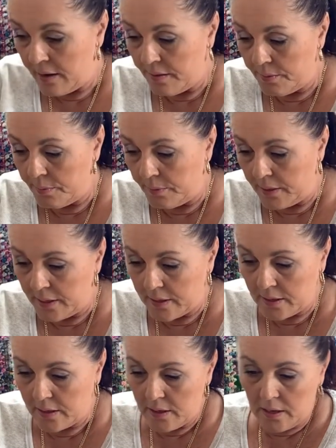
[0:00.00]
of the week.
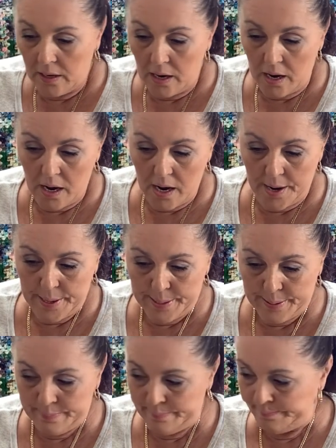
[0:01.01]

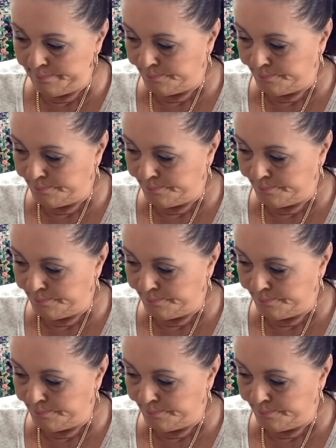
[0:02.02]
Um,